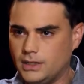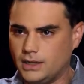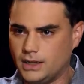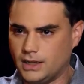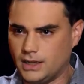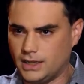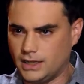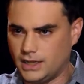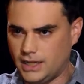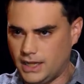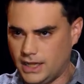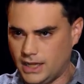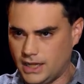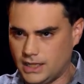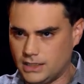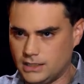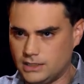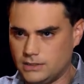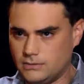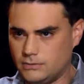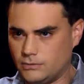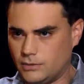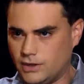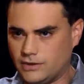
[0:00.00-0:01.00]
Uh,
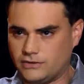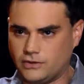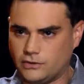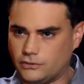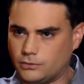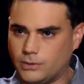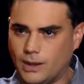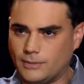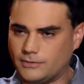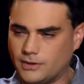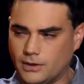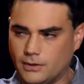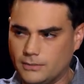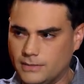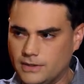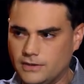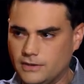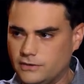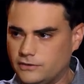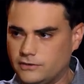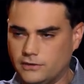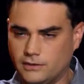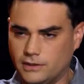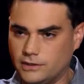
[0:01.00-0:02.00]
and when I say swamped, I don't
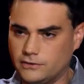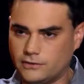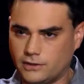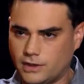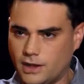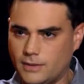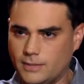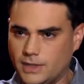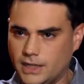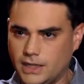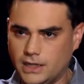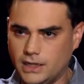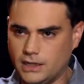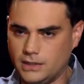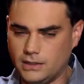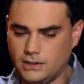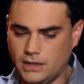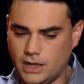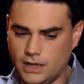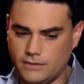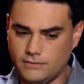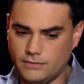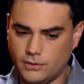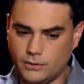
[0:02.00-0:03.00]
mean the Syrians are coming in
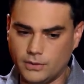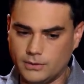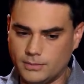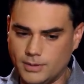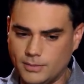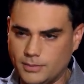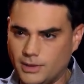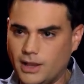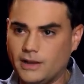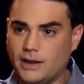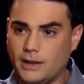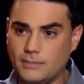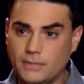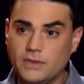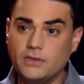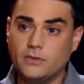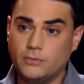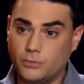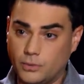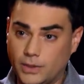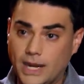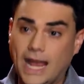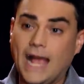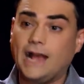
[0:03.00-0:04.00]
and, and voting people out. I mean
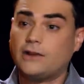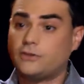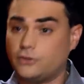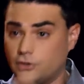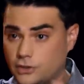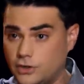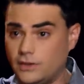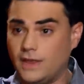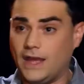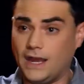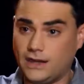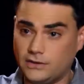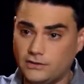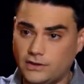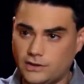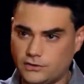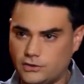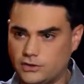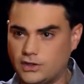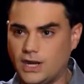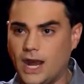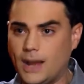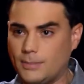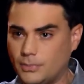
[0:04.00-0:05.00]
the reaction to that has
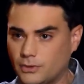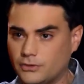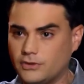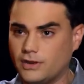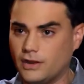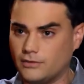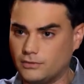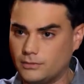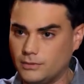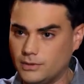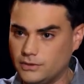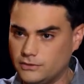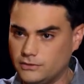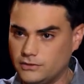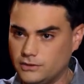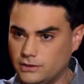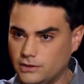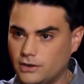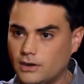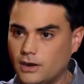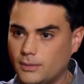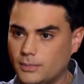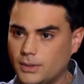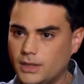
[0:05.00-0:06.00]
actually toppled governments in
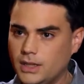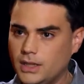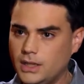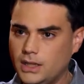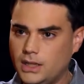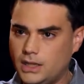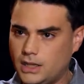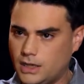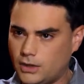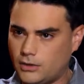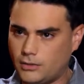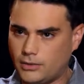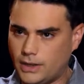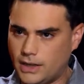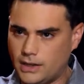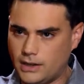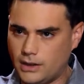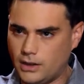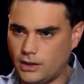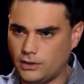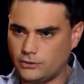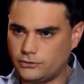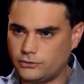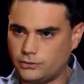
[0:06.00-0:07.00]
Europe and
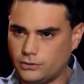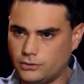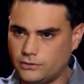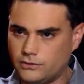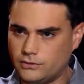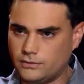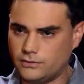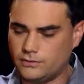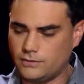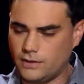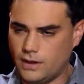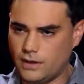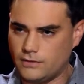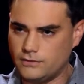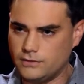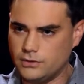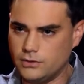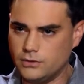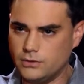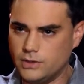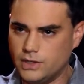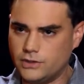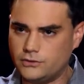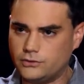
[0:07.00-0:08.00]
created all sorts of, of
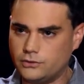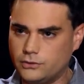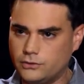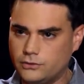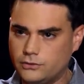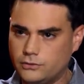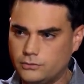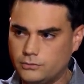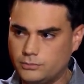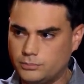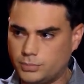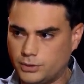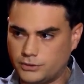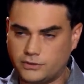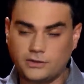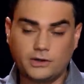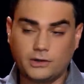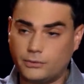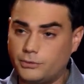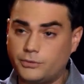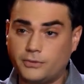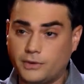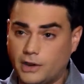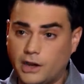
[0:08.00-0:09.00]
new issues,
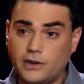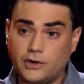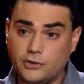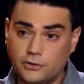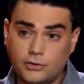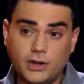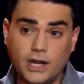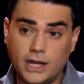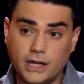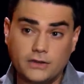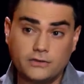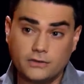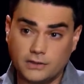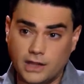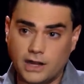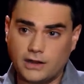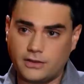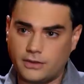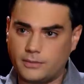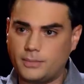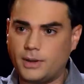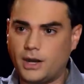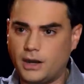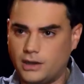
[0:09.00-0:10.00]
particularly with regard to trade, because a
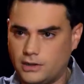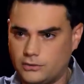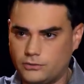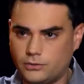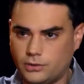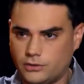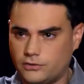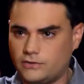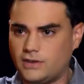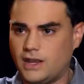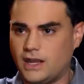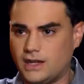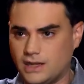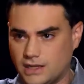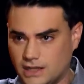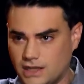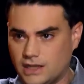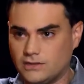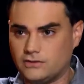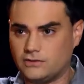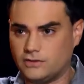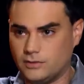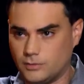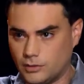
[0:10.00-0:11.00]
lot of the parties who are standing
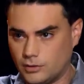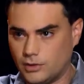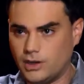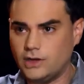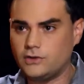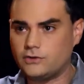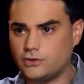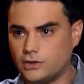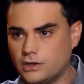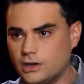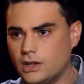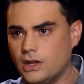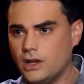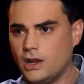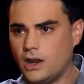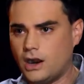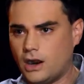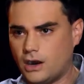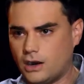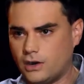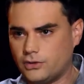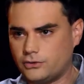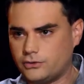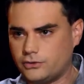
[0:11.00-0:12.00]
against immigration
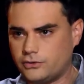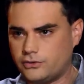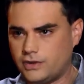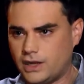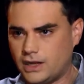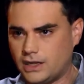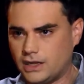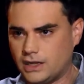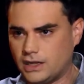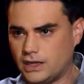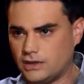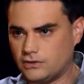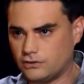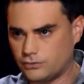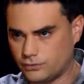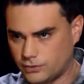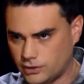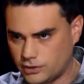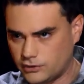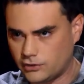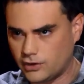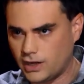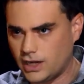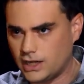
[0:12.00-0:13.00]
are also standing against
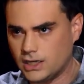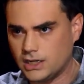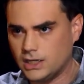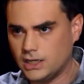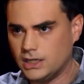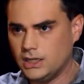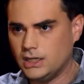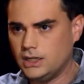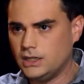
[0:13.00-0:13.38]
free trade.